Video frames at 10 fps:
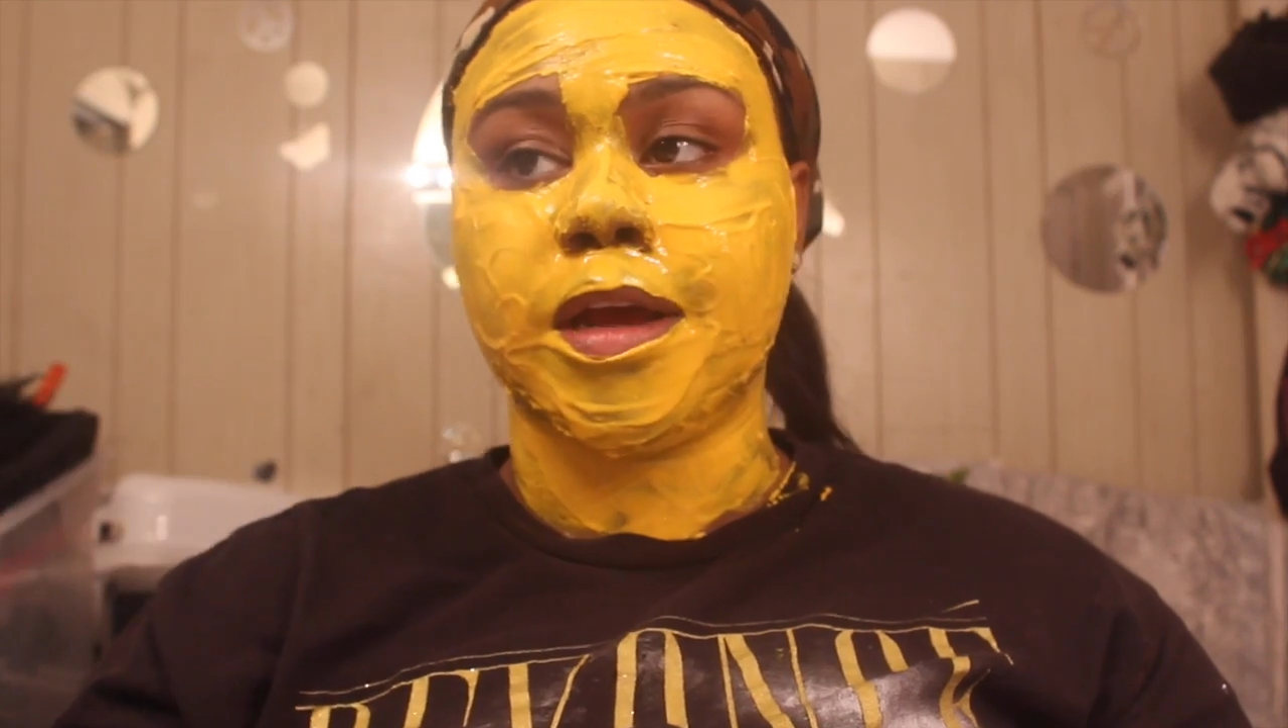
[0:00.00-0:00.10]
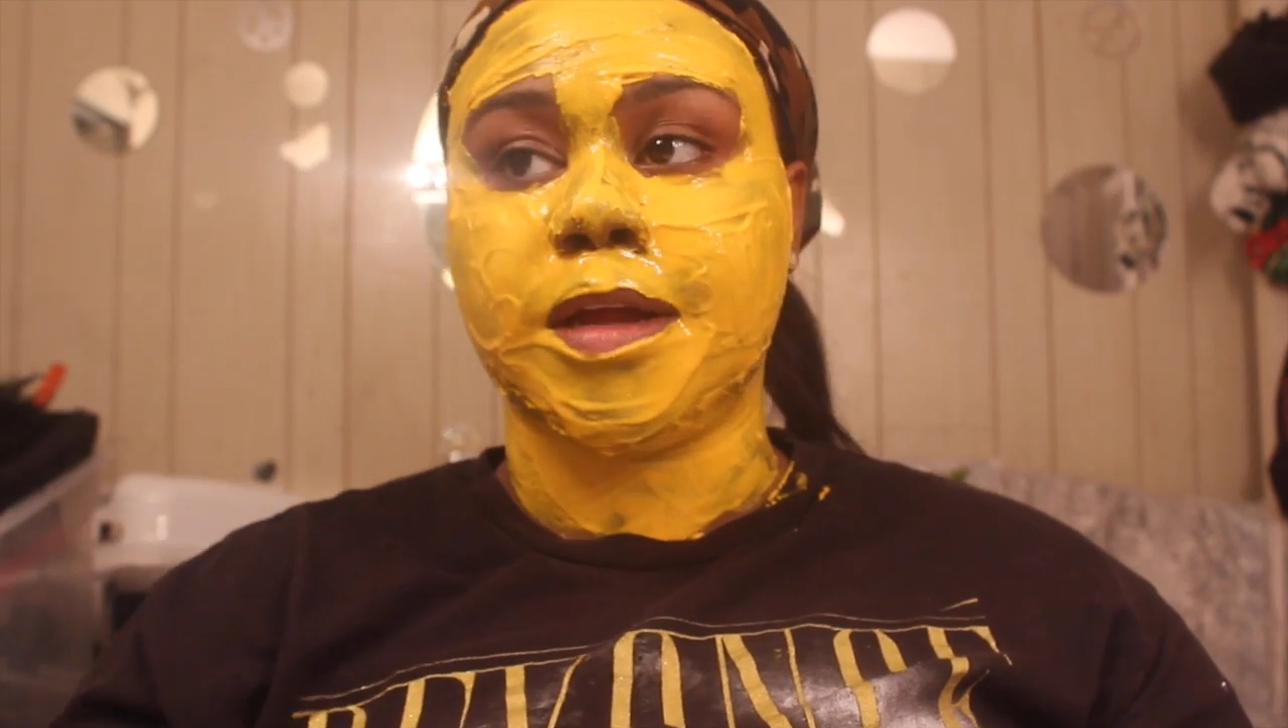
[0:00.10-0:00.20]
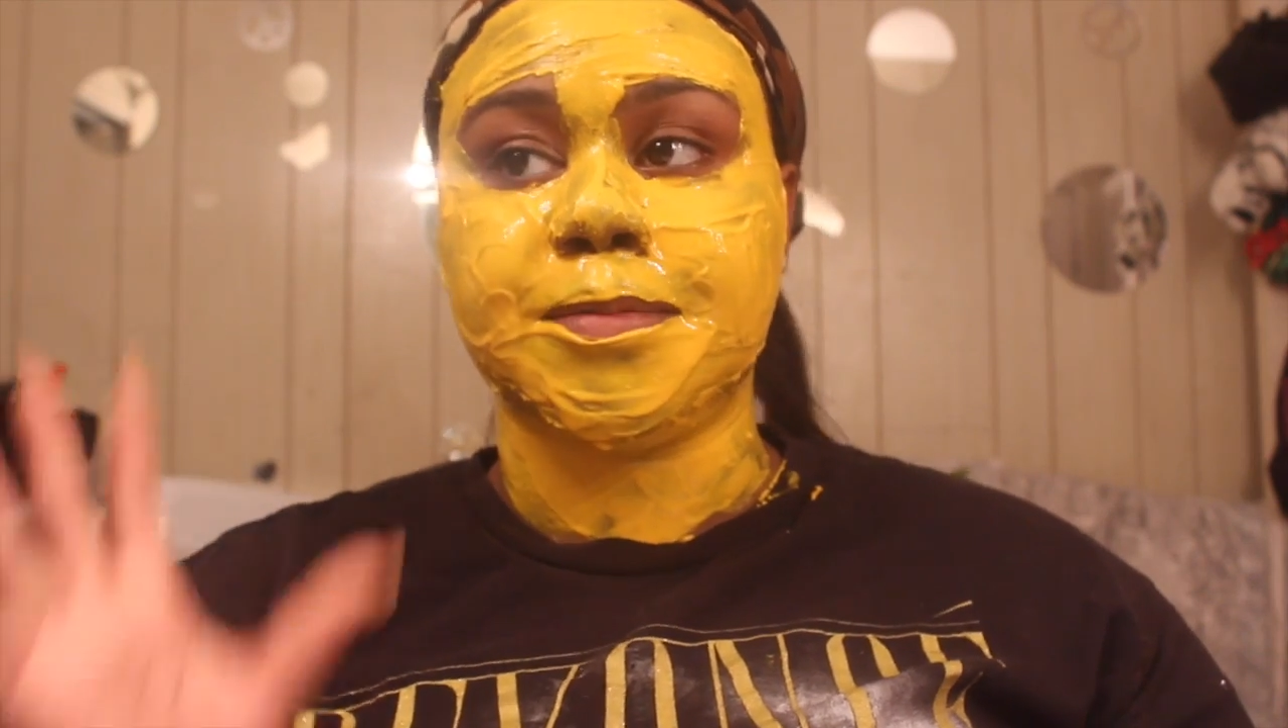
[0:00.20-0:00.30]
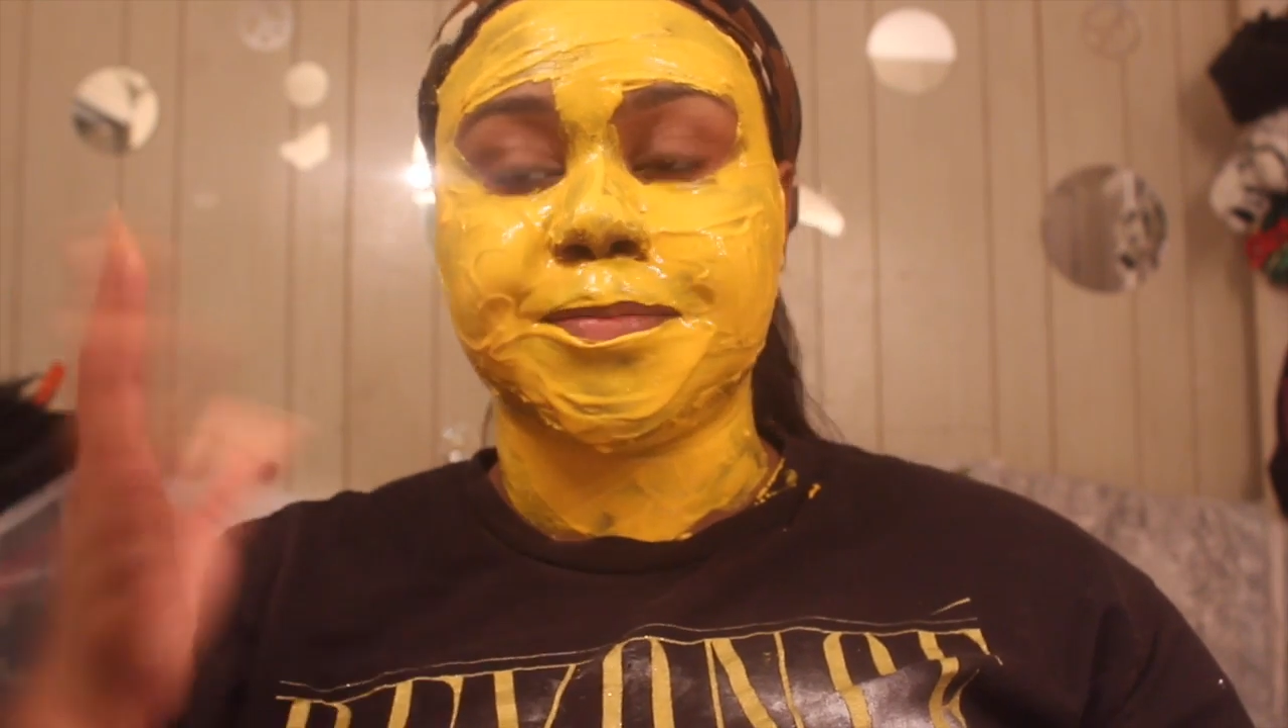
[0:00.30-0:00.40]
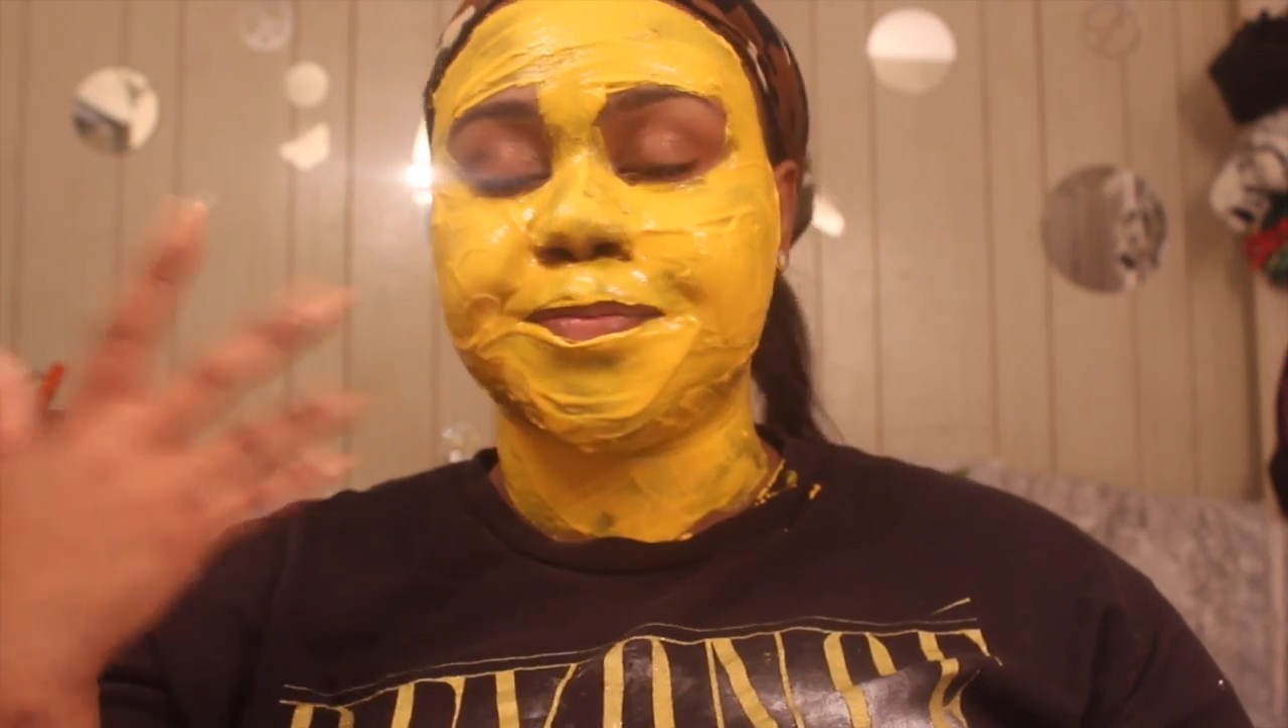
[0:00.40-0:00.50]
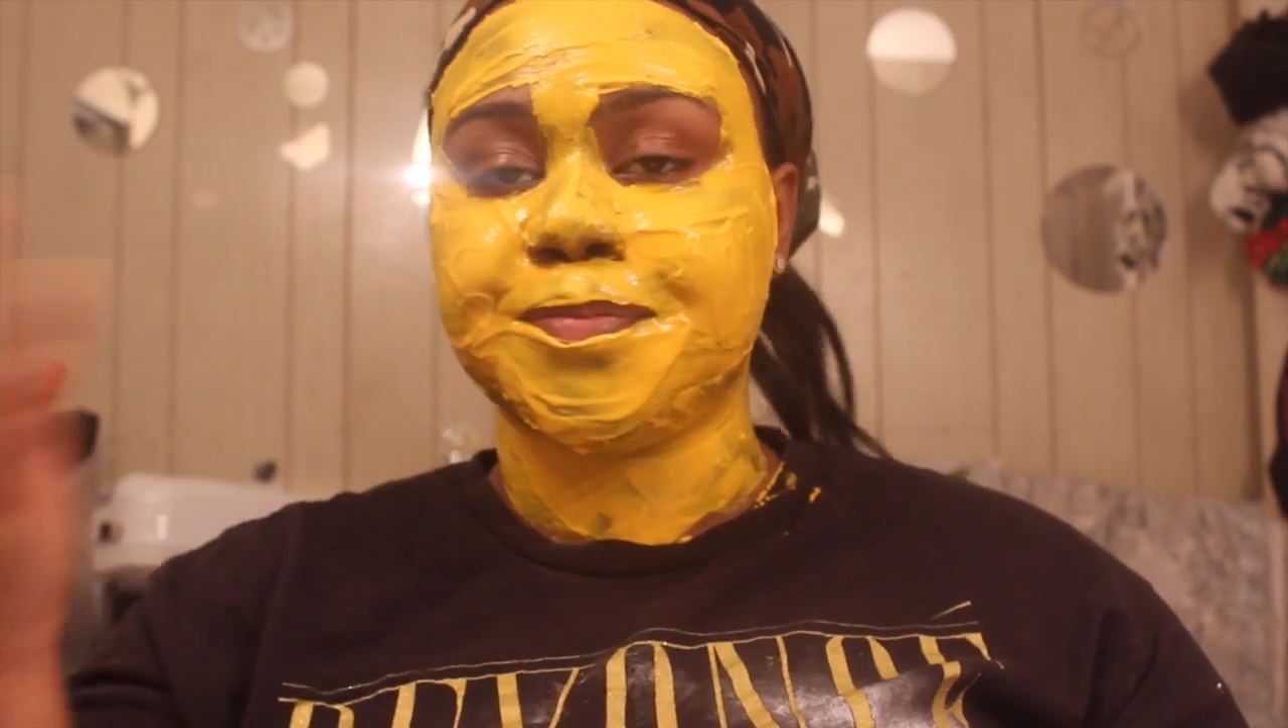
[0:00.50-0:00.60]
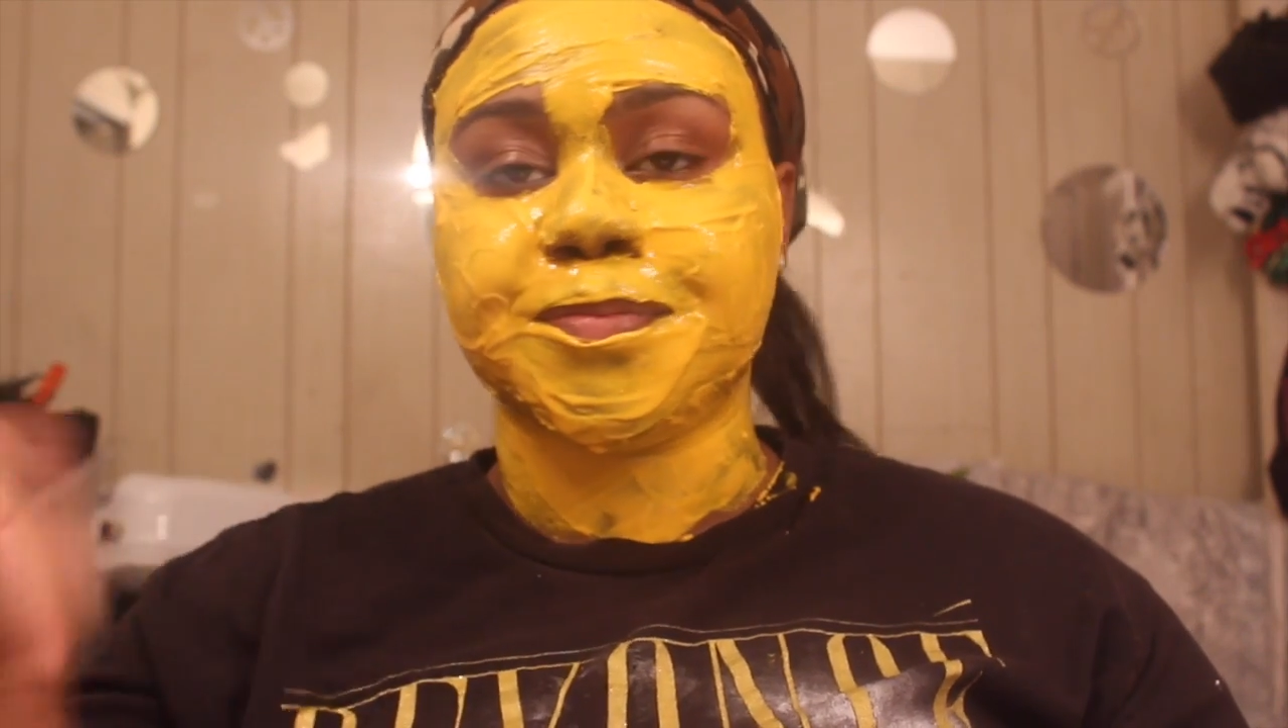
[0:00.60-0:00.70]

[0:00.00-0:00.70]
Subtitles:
and